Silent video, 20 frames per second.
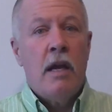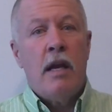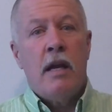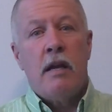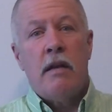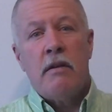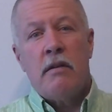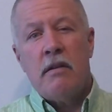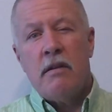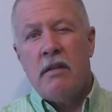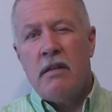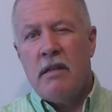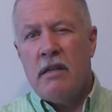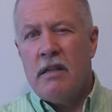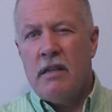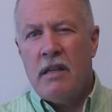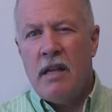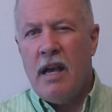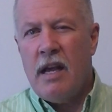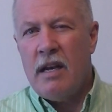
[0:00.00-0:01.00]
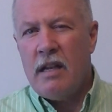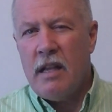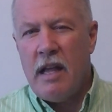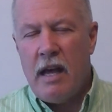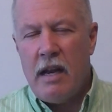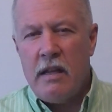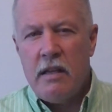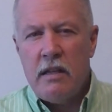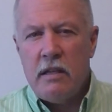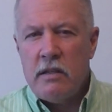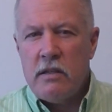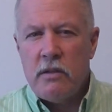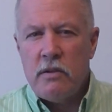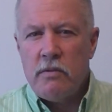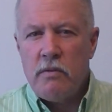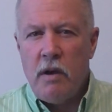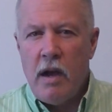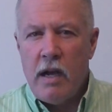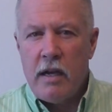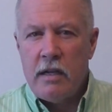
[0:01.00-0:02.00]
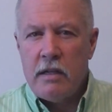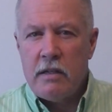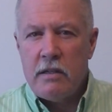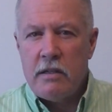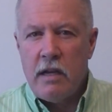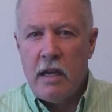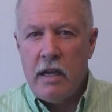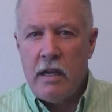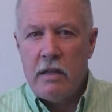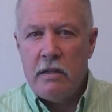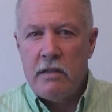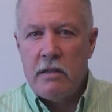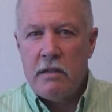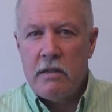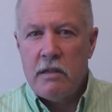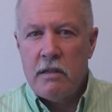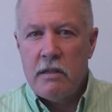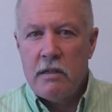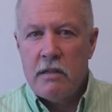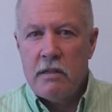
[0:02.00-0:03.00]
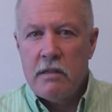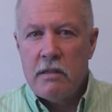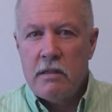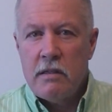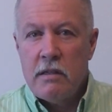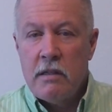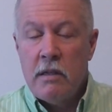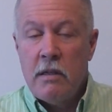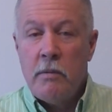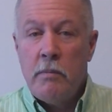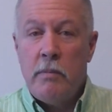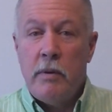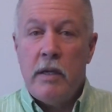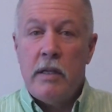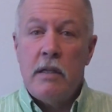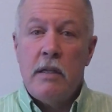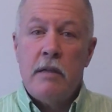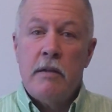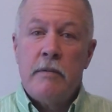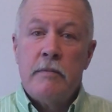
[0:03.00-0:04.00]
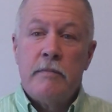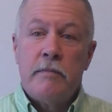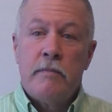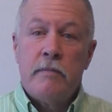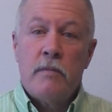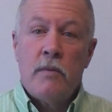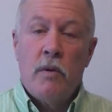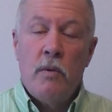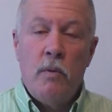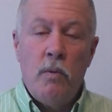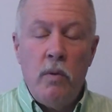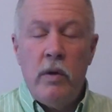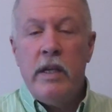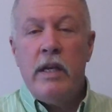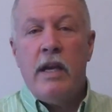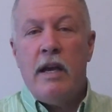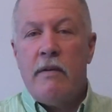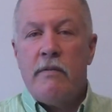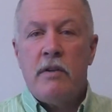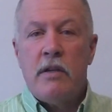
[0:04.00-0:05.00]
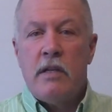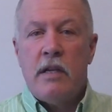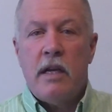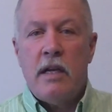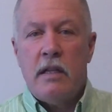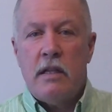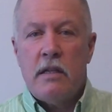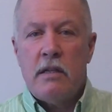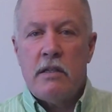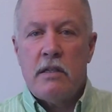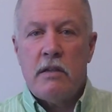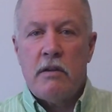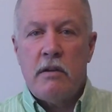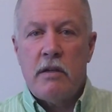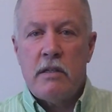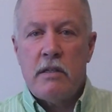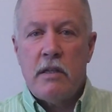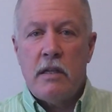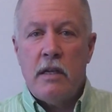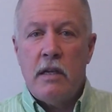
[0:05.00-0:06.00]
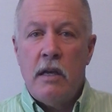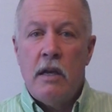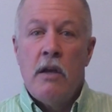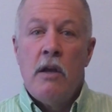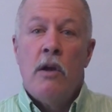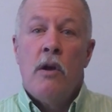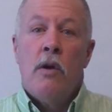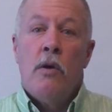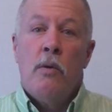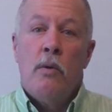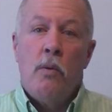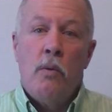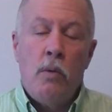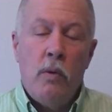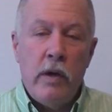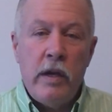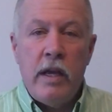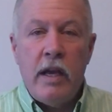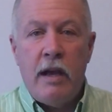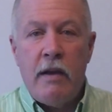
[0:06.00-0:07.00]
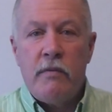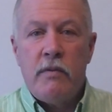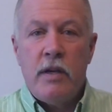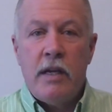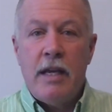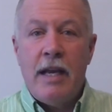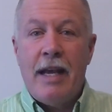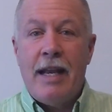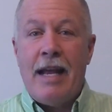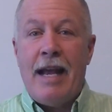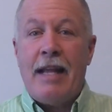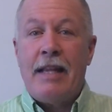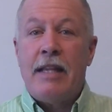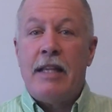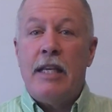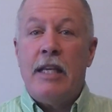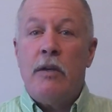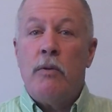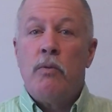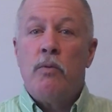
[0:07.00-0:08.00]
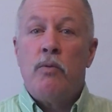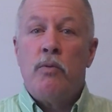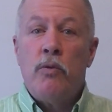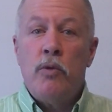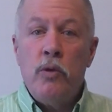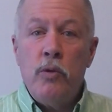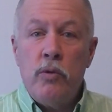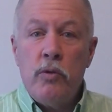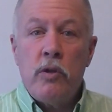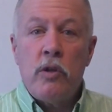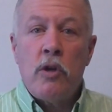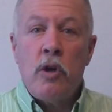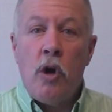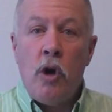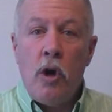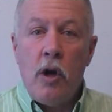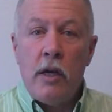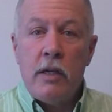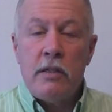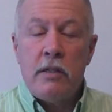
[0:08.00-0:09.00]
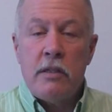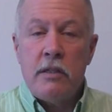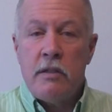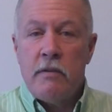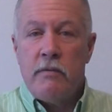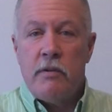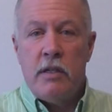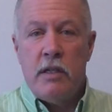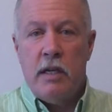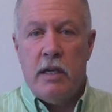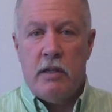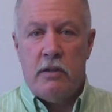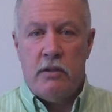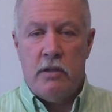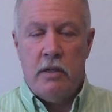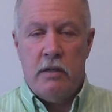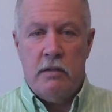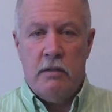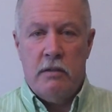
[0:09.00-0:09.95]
And not a lot of this is rocket science, but we have to take this seriously. We have to get at the root causes of addiction.